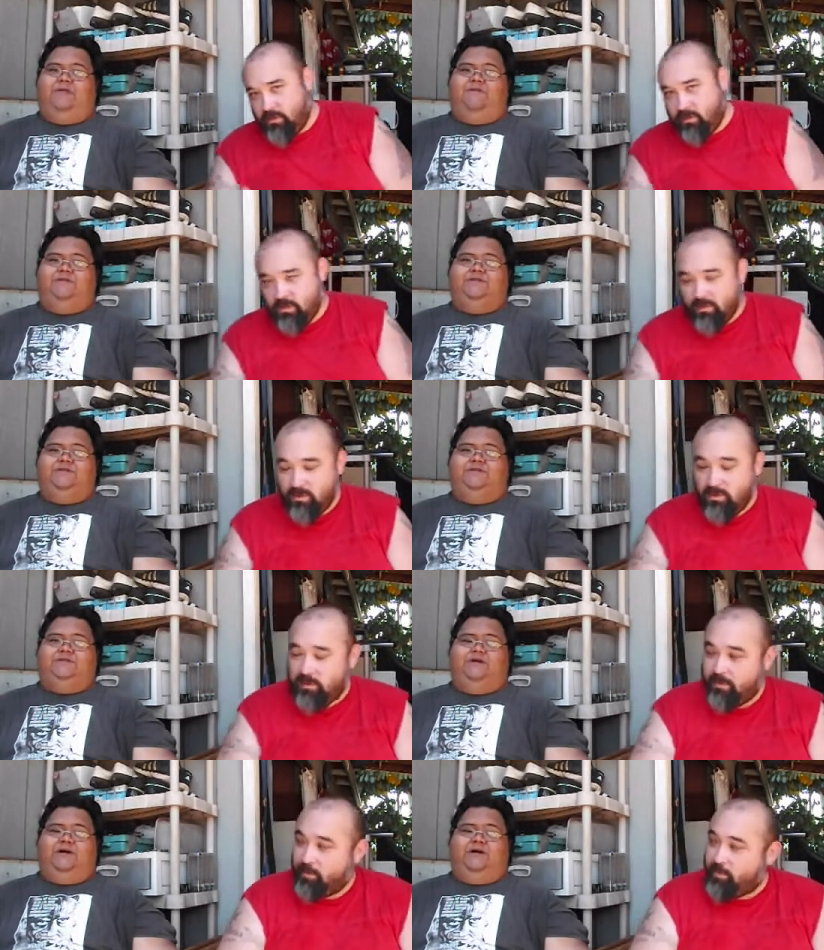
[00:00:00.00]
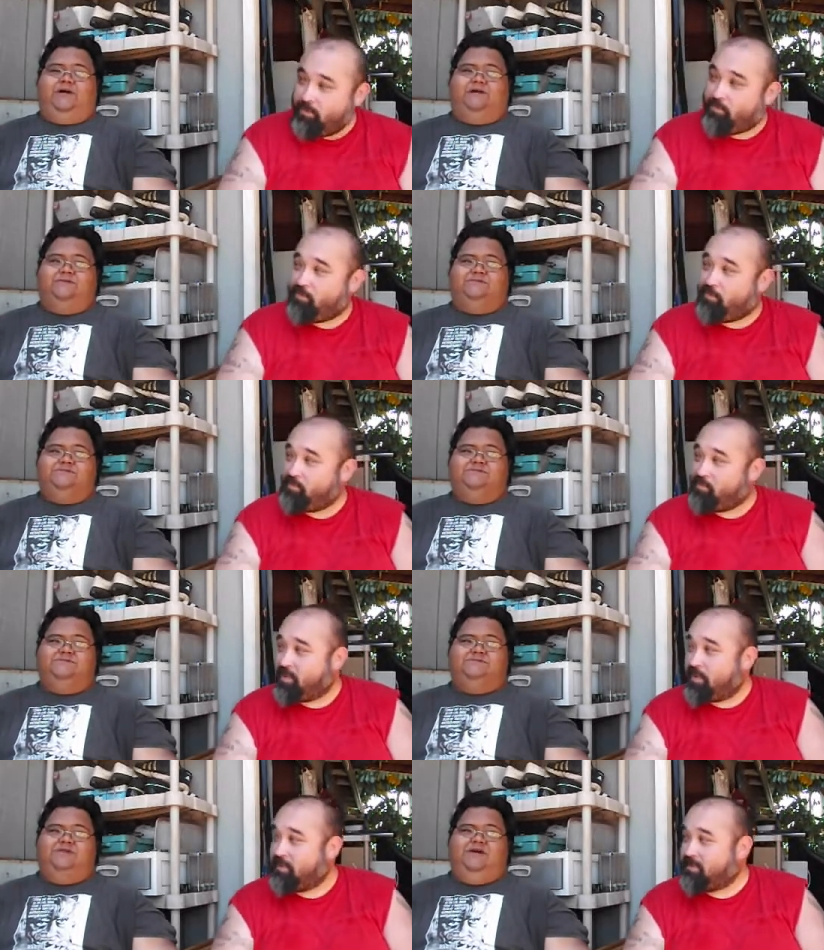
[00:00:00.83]
Speaker 1: ever since uh,
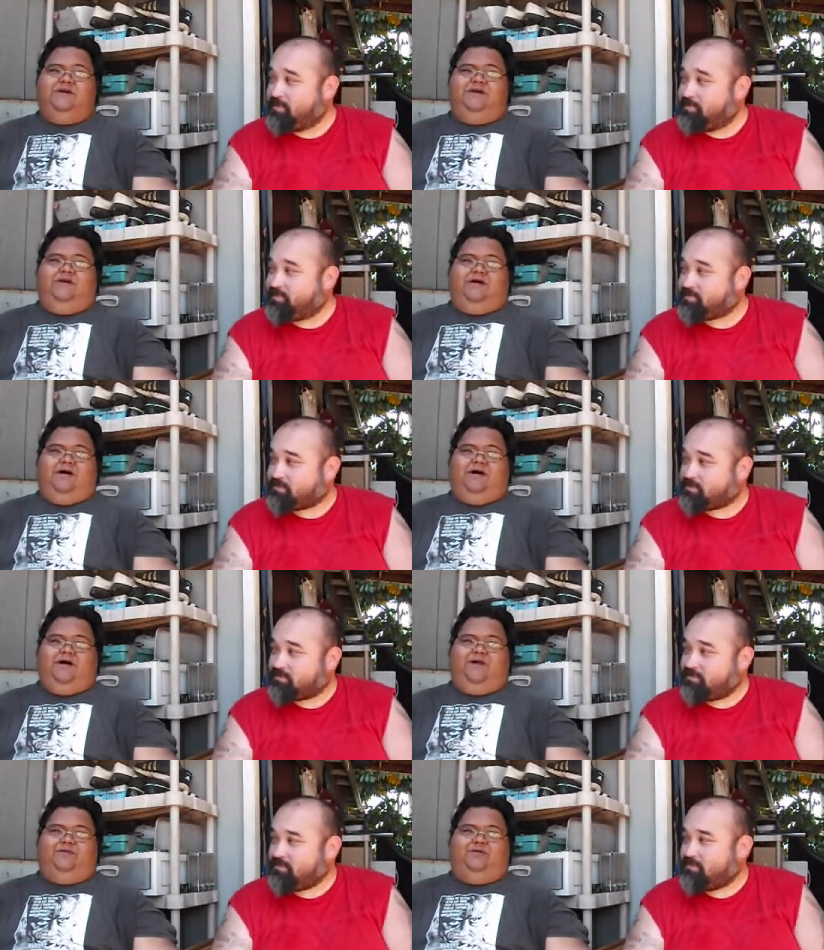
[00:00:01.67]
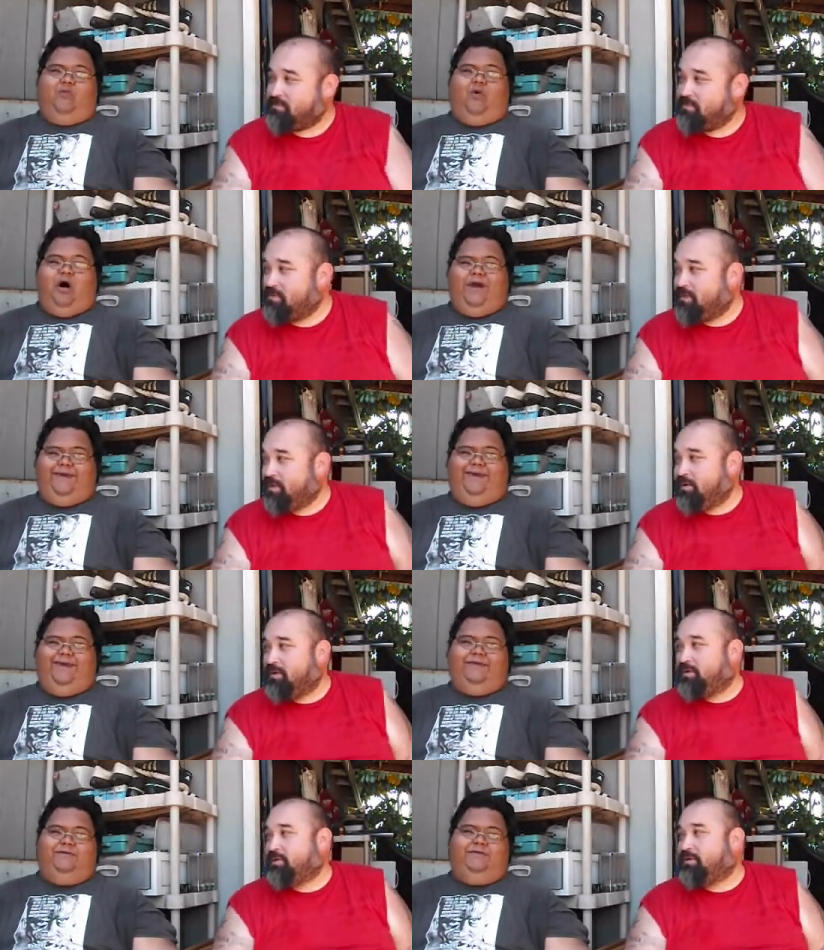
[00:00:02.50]
uh, The
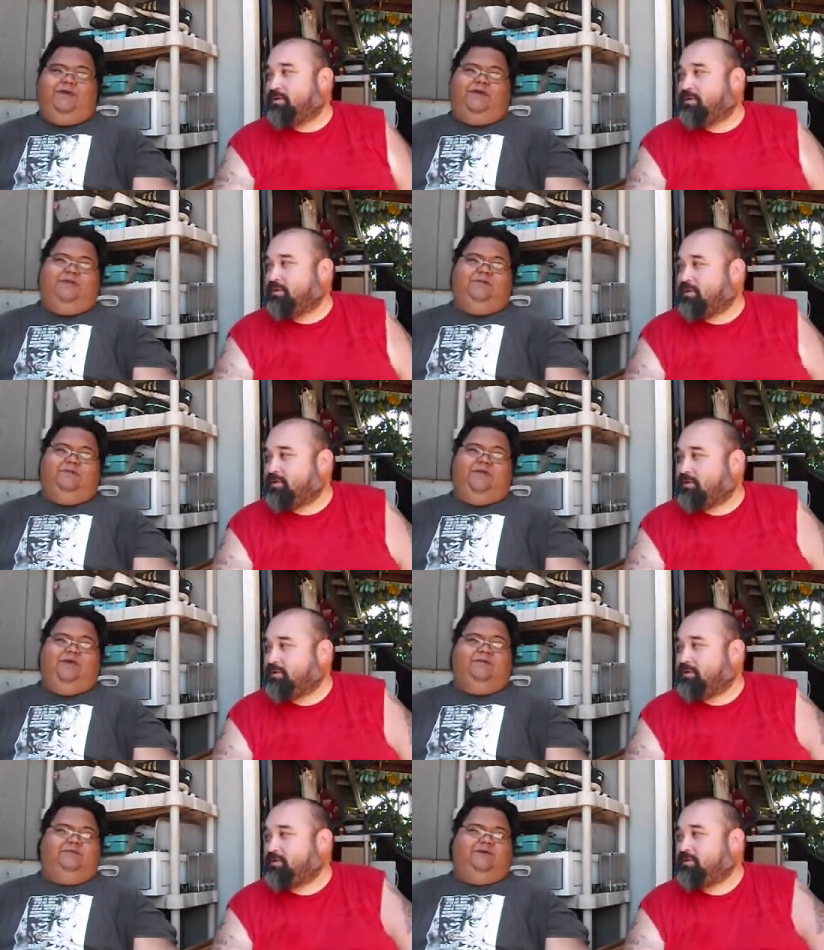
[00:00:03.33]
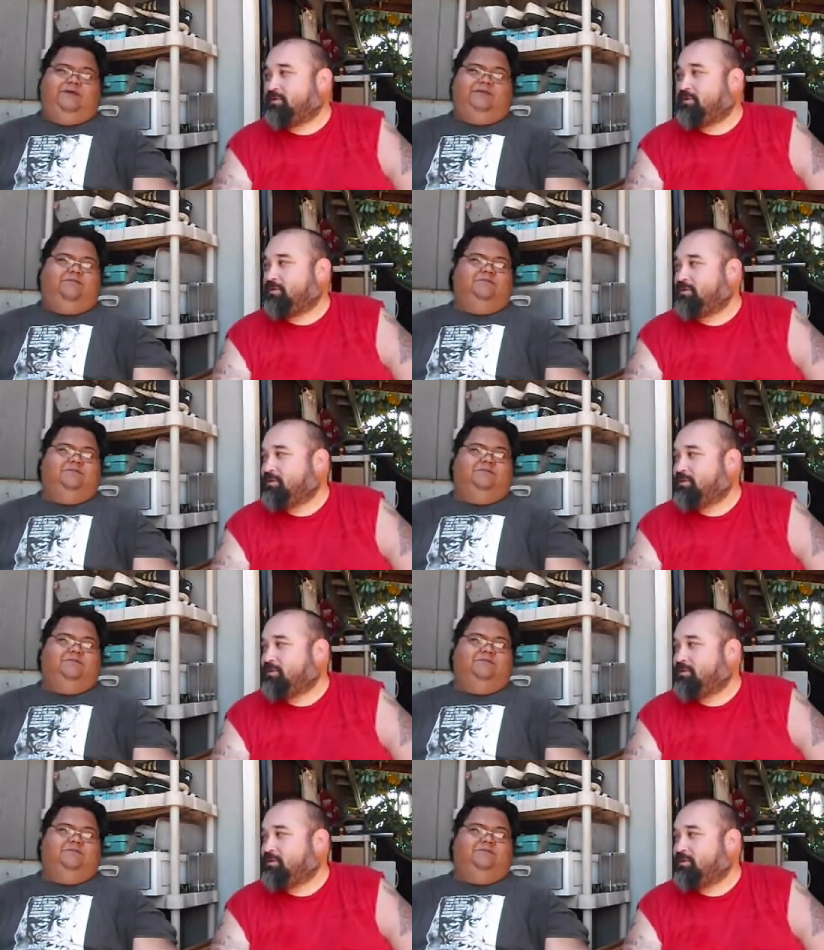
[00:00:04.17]
Walking Dead ended.